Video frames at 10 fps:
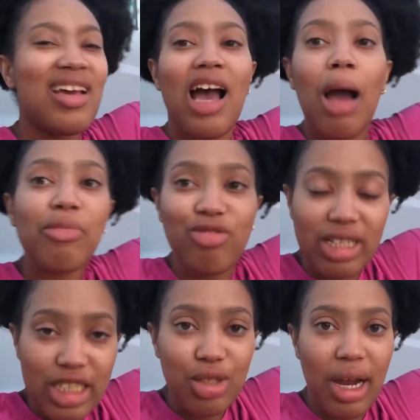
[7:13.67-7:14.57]
I'm
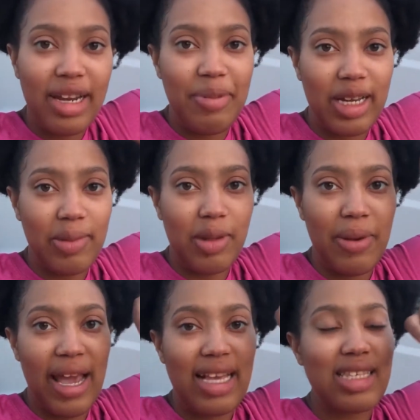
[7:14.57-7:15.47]
really trying to pick up the
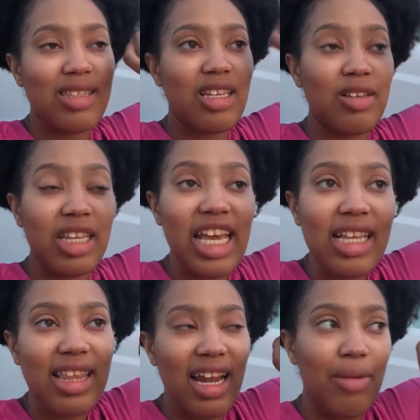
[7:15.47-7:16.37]
pace. The leak
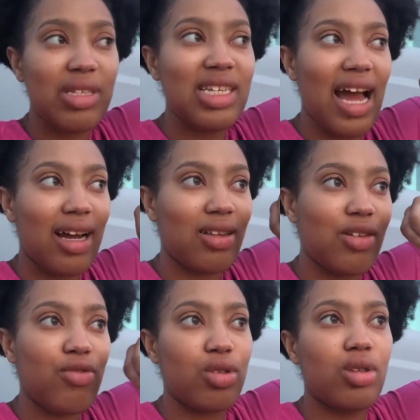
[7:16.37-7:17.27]
that I was tackling
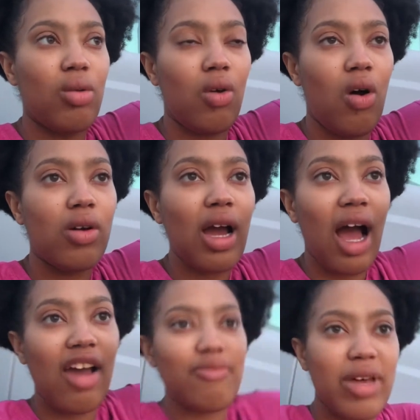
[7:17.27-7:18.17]
for so long,
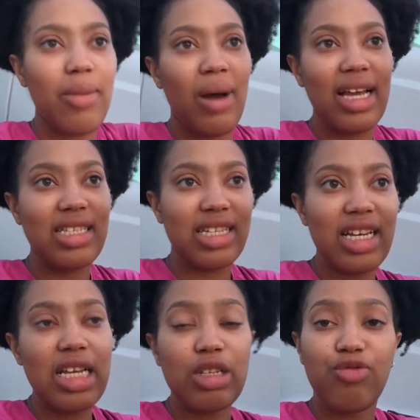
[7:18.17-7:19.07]
I've minimized
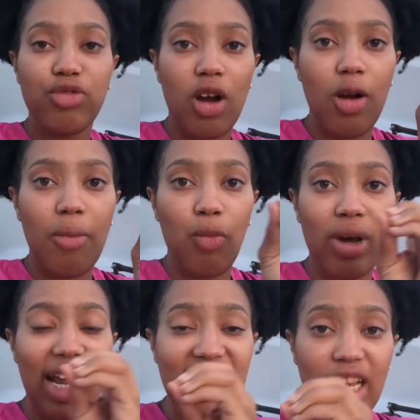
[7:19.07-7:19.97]
it from what
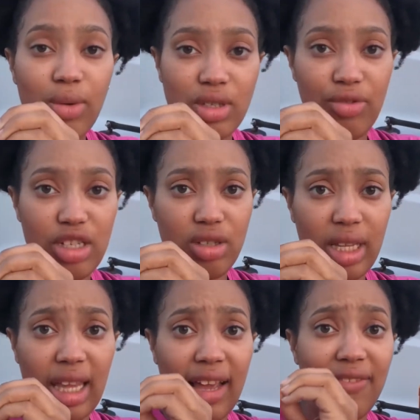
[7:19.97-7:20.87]
I think was originally
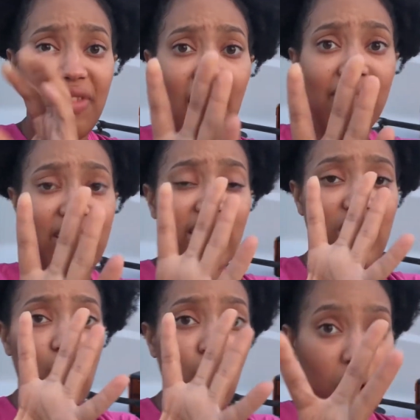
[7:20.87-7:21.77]
like 5 leaks
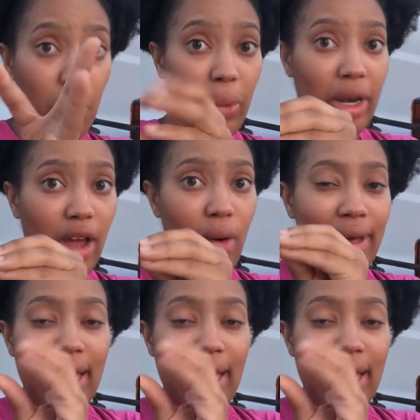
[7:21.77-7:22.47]
in one window